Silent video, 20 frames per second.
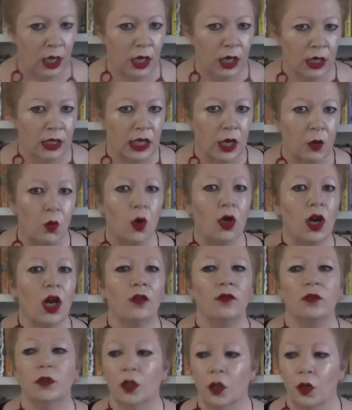Now, what
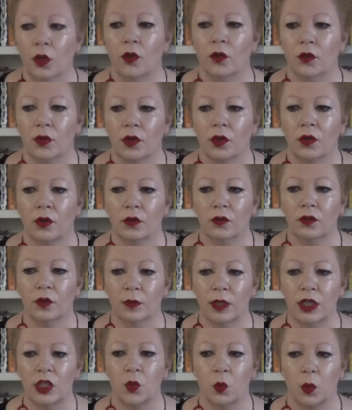I've learnt from
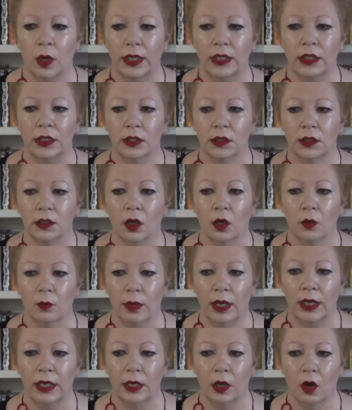this week on
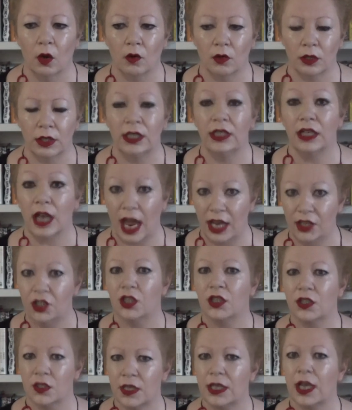mediocrity, and as you
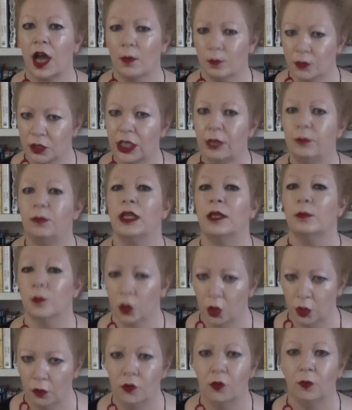can see, I'm deeply
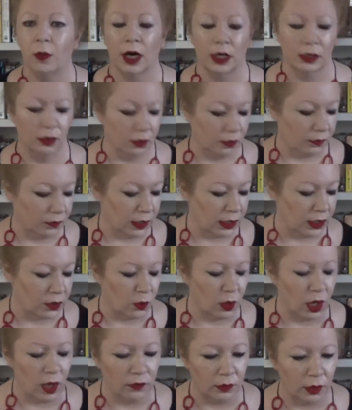moved by a lot of this.
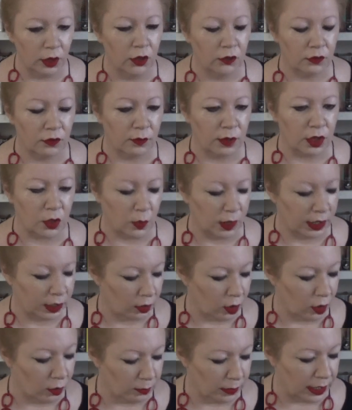What I've learnt from this week
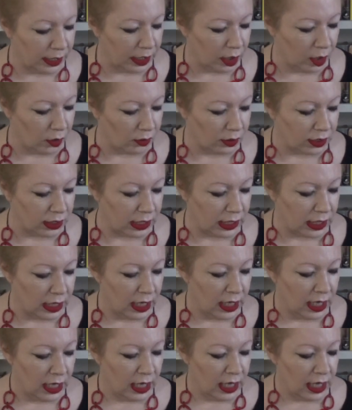on mediocrity
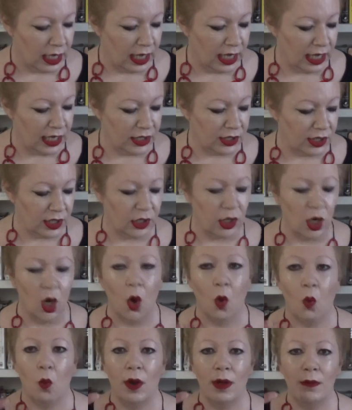is that
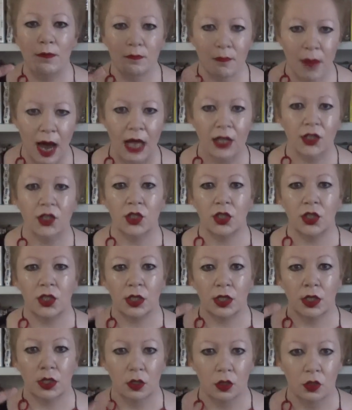we must
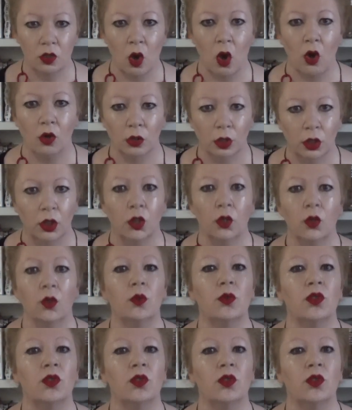not lose